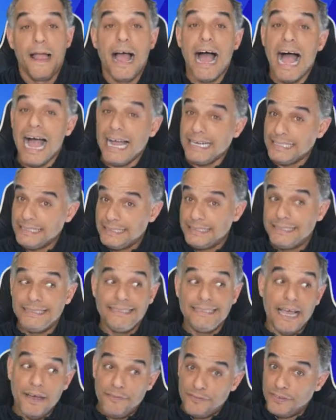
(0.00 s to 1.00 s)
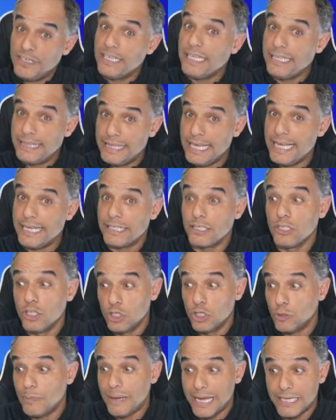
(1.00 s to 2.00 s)
I definitely think
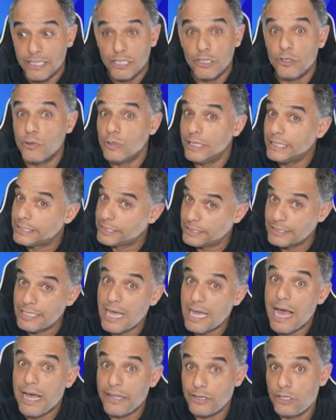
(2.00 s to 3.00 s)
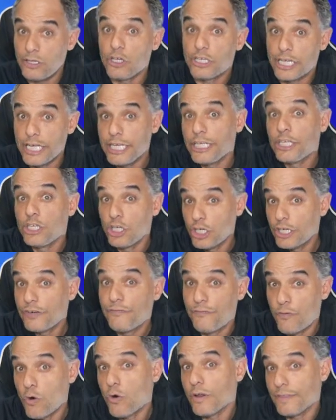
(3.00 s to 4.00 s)
little by little it's not looking good
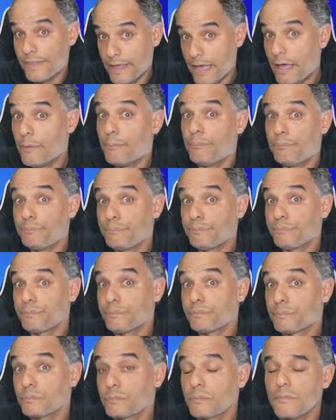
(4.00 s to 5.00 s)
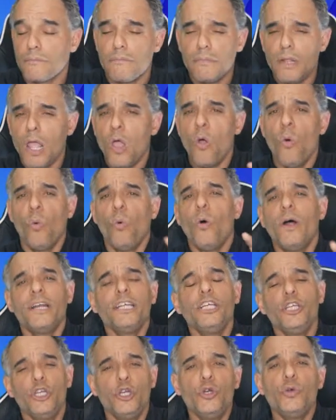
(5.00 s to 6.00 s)
for them. What do
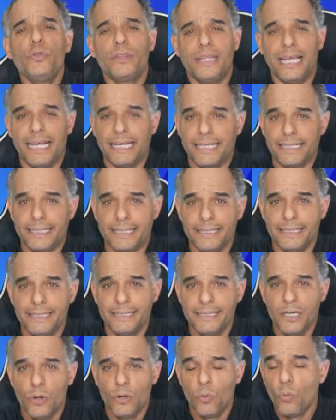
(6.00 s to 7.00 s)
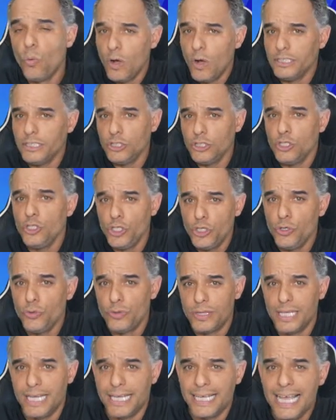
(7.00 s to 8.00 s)
you think? What do you
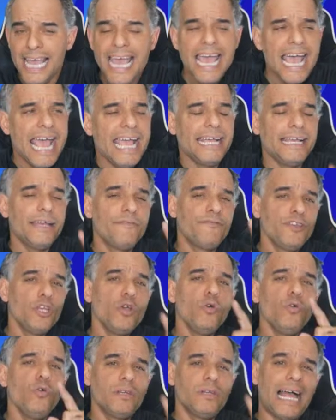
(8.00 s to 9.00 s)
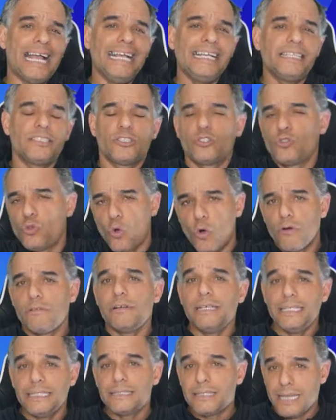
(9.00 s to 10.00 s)
think? Hey, if you like
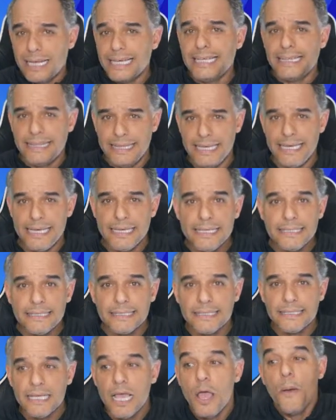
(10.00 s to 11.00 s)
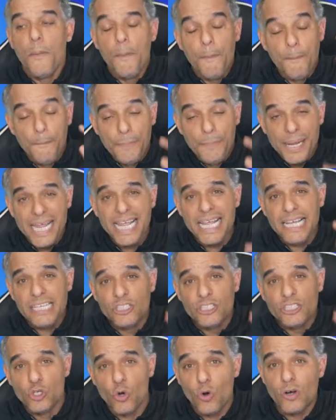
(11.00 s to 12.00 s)
stories like this, be
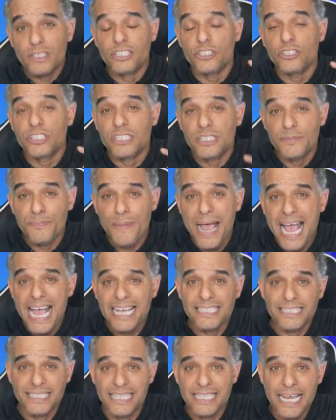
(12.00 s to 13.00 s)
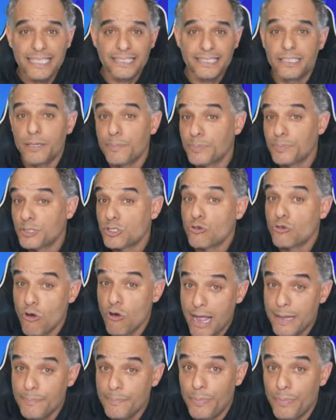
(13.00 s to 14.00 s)
sure to smash that
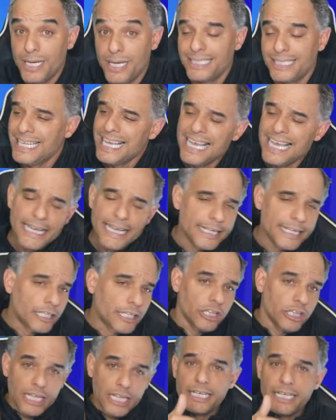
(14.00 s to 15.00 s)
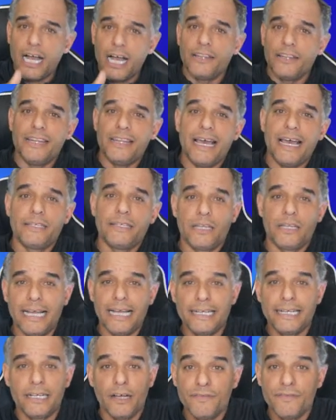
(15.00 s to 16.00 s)
subscribe button. Click on that
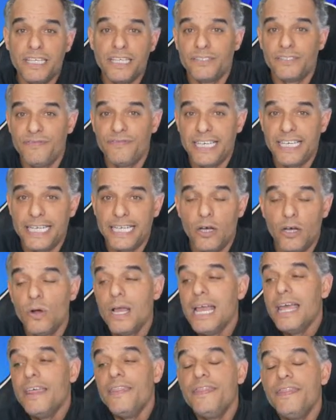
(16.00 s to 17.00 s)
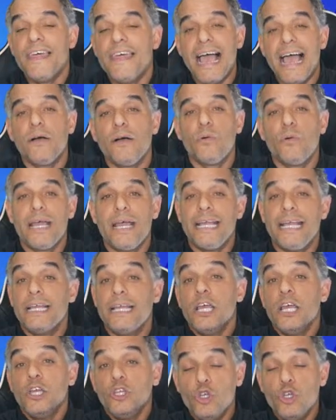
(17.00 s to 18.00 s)
like of this video. That way
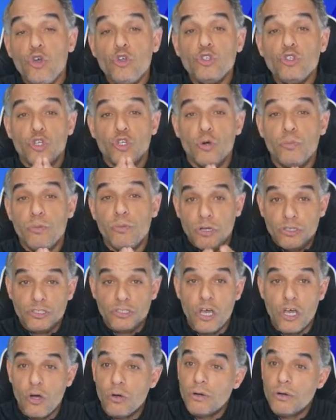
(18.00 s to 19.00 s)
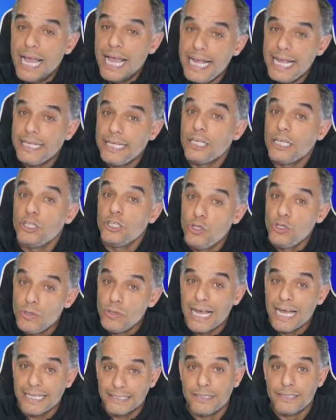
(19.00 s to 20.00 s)
YouTube will know, hey, you
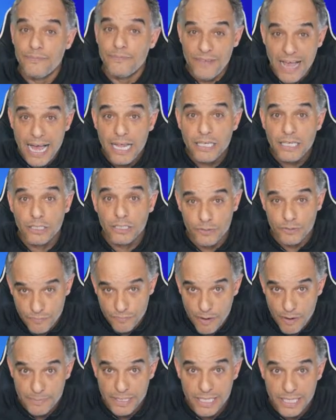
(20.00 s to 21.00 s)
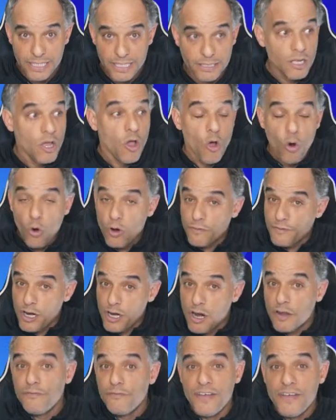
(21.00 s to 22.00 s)
got some value from this. Or if you're
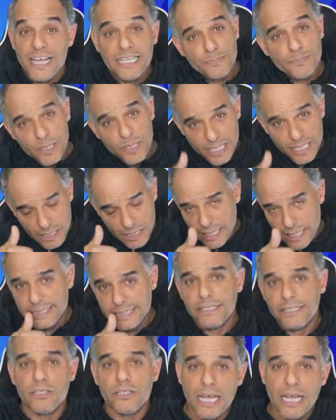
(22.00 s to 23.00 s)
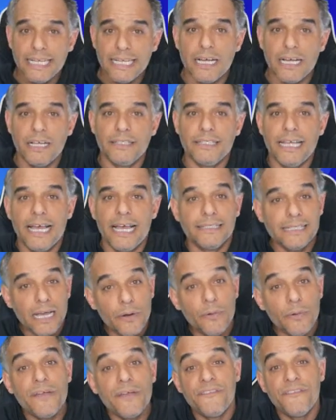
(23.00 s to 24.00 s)
on Facebook, click the like on that. That
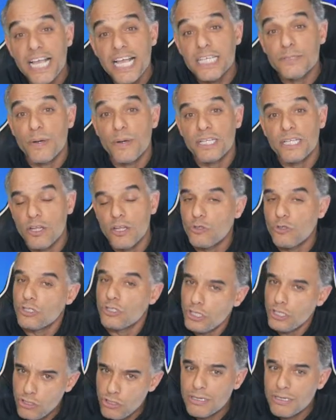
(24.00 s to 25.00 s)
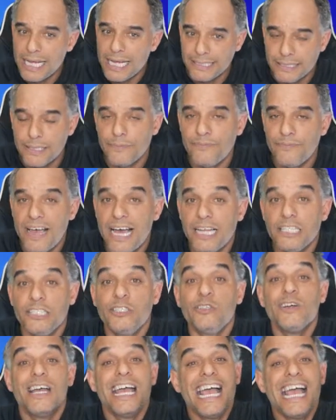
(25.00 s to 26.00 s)
way Facebook knows you got some value
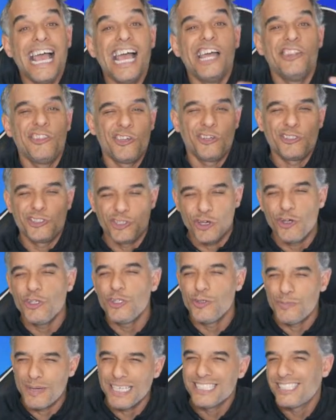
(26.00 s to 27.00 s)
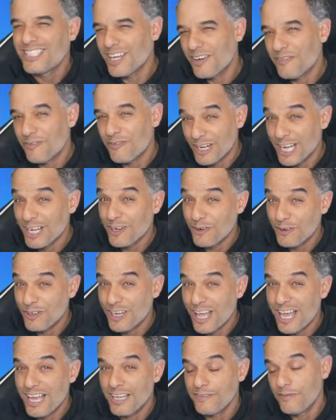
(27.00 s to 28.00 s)
and they'll show you my stuff when I go
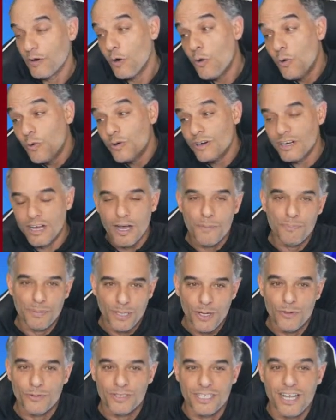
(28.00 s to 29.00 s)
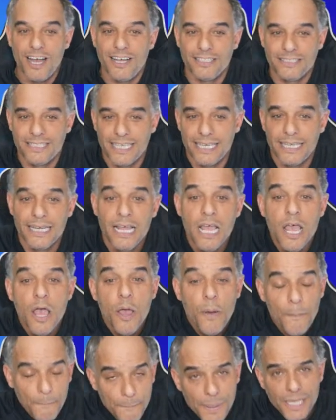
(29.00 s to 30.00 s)
live or upload content.
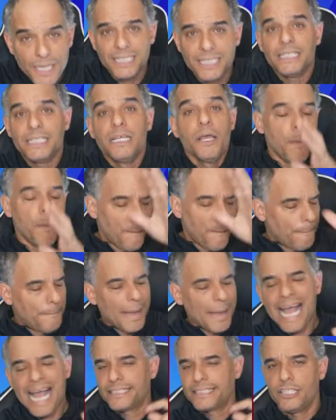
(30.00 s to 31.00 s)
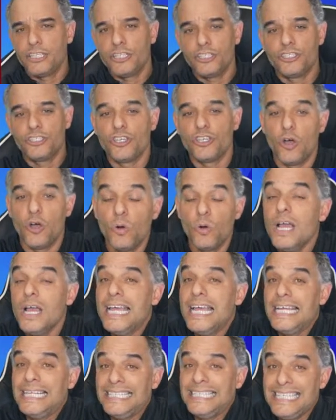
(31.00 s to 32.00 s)
But back to the show.
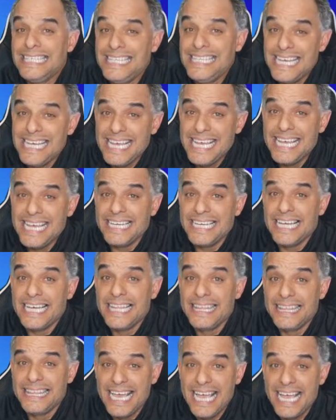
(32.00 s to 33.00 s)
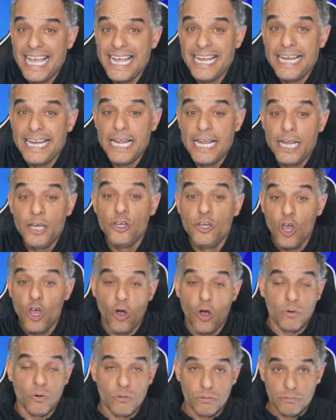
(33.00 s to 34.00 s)
Did they know?
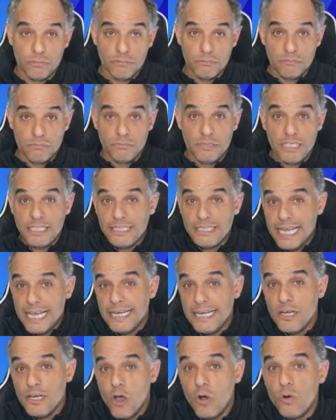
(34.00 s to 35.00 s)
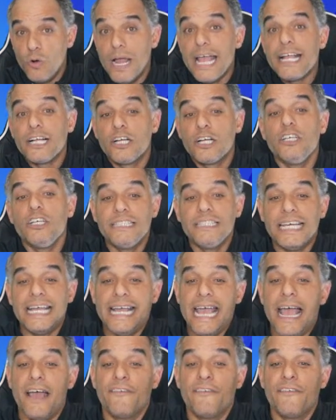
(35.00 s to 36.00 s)
Did they know, and could they
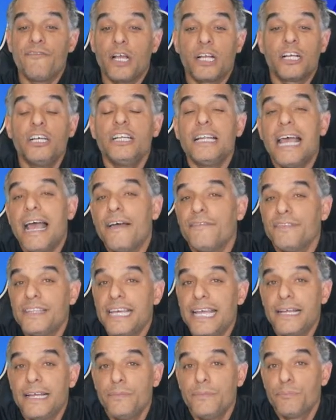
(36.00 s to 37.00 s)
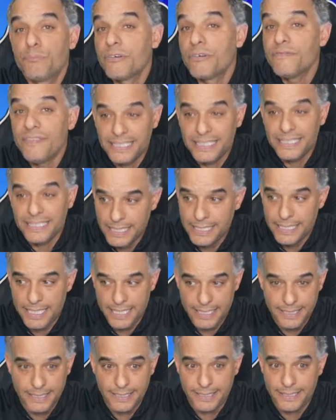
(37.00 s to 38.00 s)
have prevented
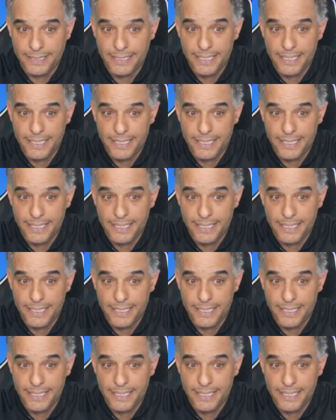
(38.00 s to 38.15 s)
this?